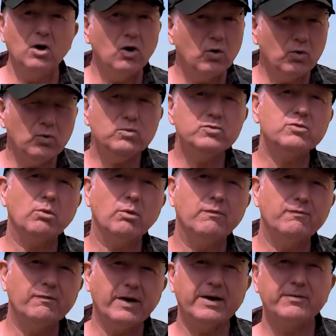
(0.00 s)
And also I've
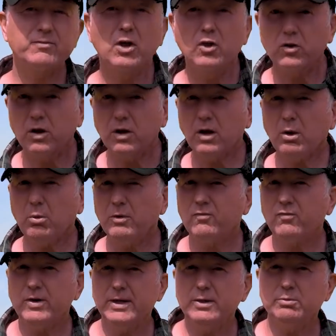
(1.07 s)
found the lower
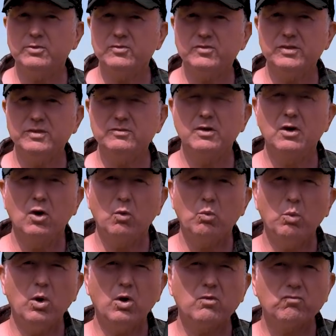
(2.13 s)
frequencies
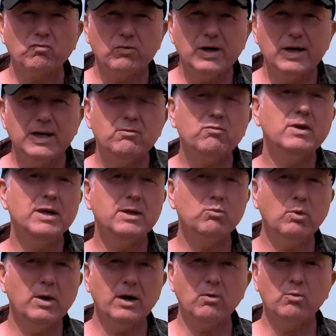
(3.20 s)
work really
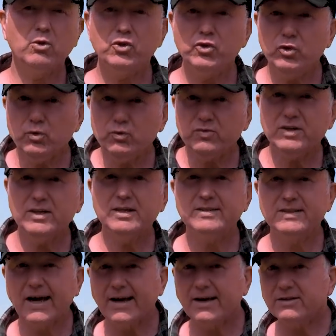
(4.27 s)
well using the
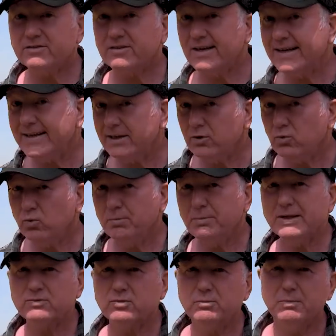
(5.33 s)
Deus in the all
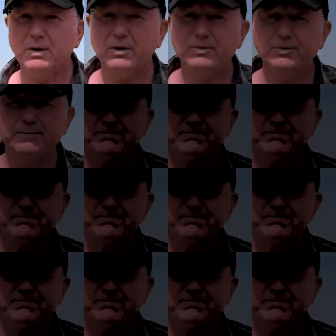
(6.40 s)
metal mode.